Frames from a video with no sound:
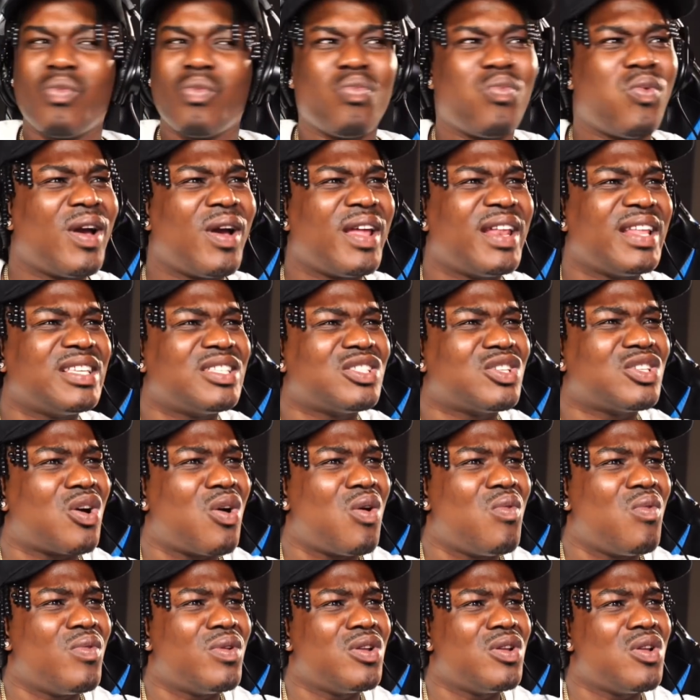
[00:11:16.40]
What is going
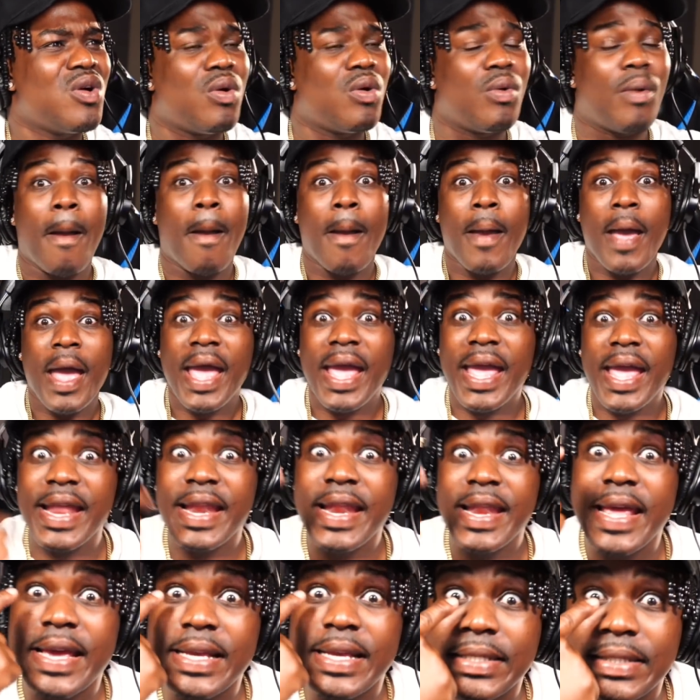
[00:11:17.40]
on? in
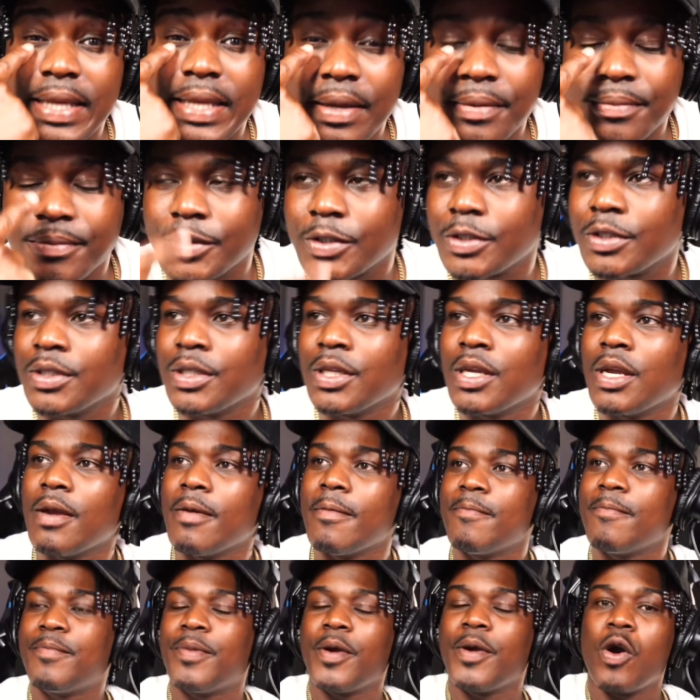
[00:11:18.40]
his
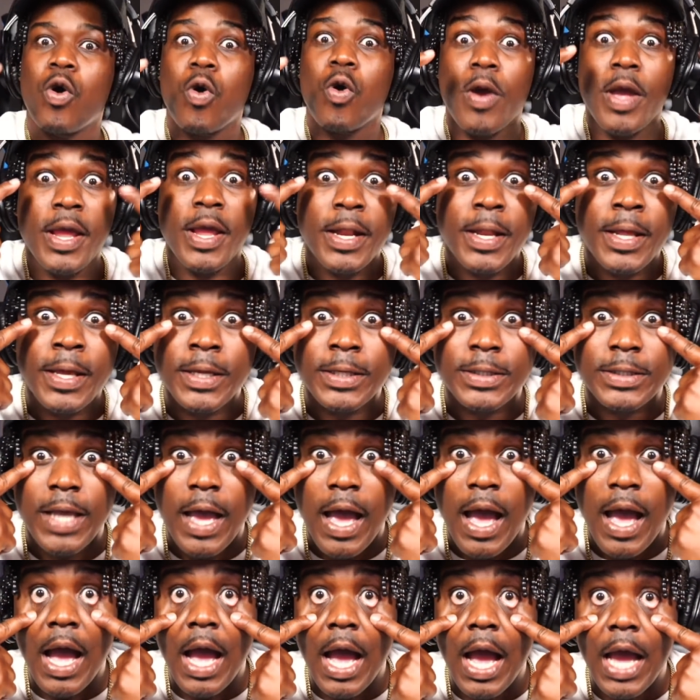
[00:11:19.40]
bro, in his
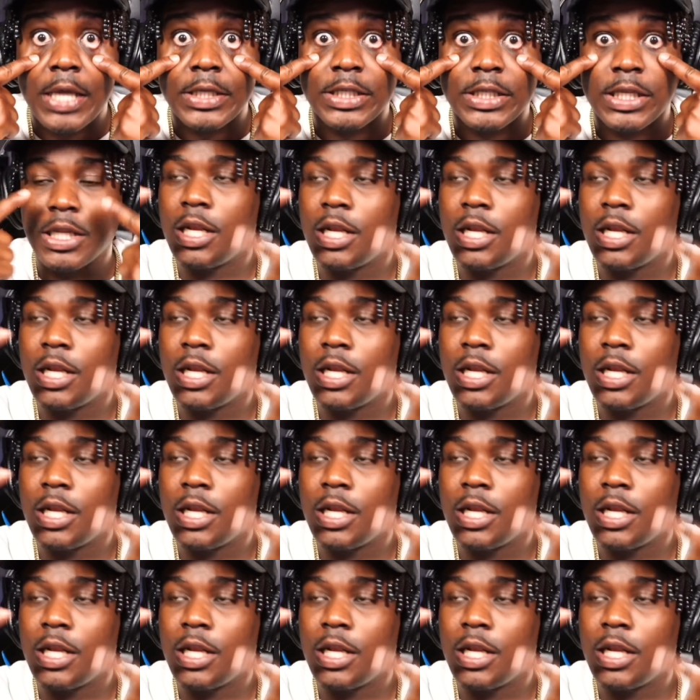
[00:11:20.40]
eyes, you